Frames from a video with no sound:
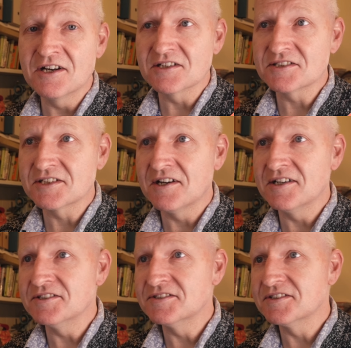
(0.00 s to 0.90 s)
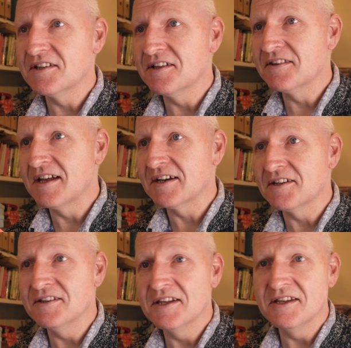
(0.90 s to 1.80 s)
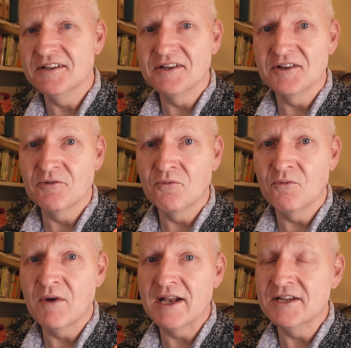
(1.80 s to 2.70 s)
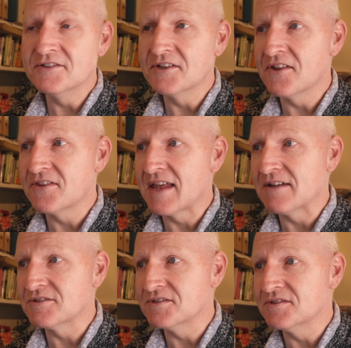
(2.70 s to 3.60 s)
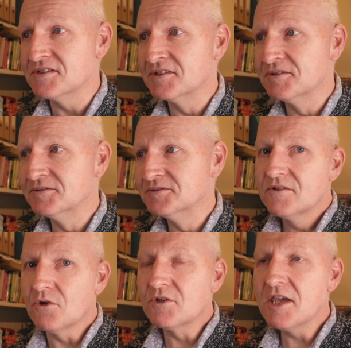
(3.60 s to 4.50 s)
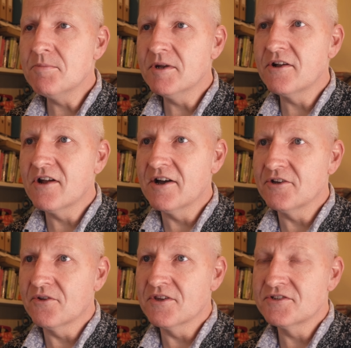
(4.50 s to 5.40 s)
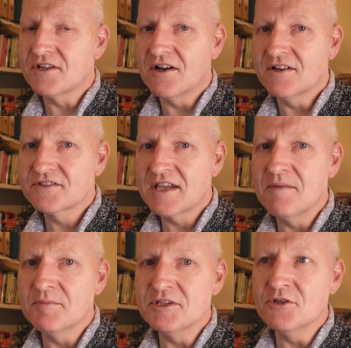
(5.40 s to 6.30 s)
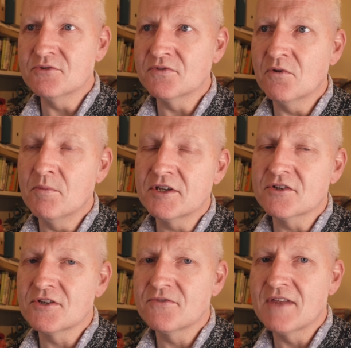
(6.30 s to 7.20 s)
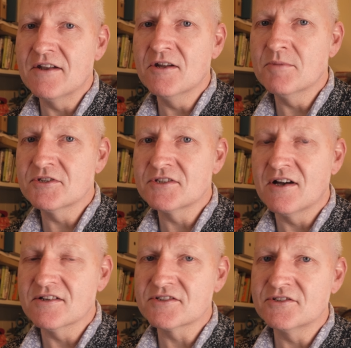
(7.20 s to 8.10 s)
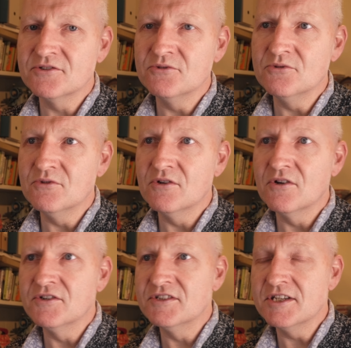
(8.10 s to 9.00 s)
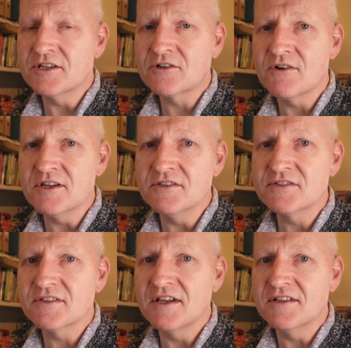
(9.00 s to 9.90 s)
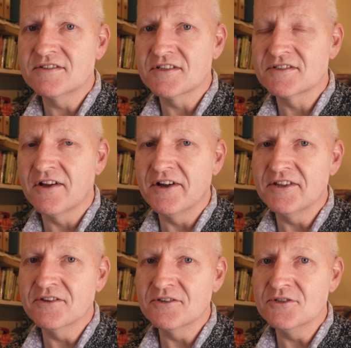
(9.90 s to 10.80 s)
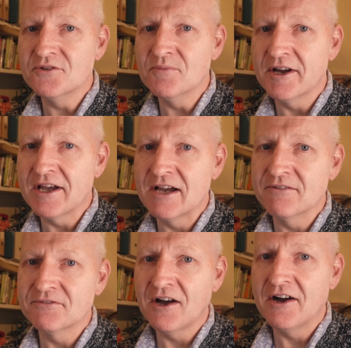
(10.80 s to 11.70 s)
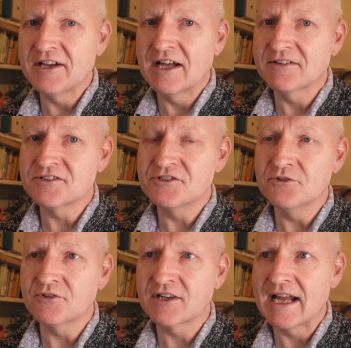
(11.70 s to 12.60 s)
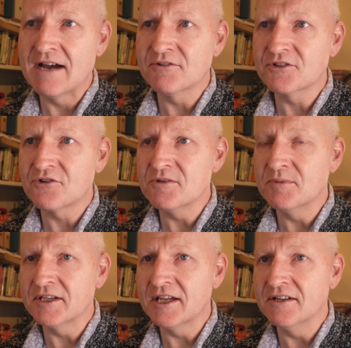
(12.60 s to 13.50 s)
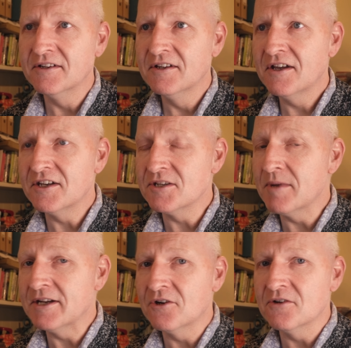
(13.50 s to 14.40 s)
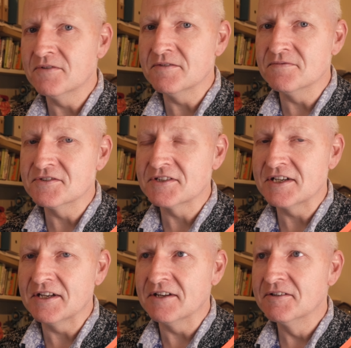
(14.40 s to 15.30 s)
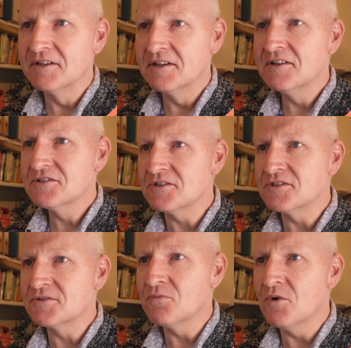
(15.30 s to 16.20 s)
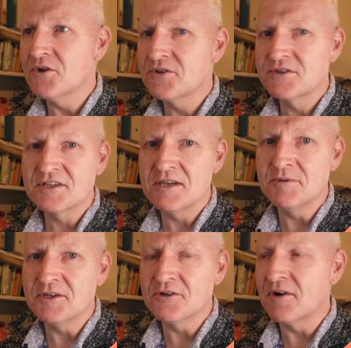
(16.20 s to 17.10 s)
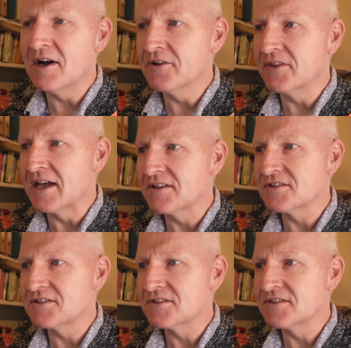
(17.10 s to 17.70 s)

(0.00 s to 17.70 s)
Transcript: dark skies, that can hit well into the thousands. So keeping an eye on the stars can be useful, because if that number starts to decrease, it's a sign that you might have high altitude cloud creeping in and you may not have even seen it. So it's worth keeping your eye on that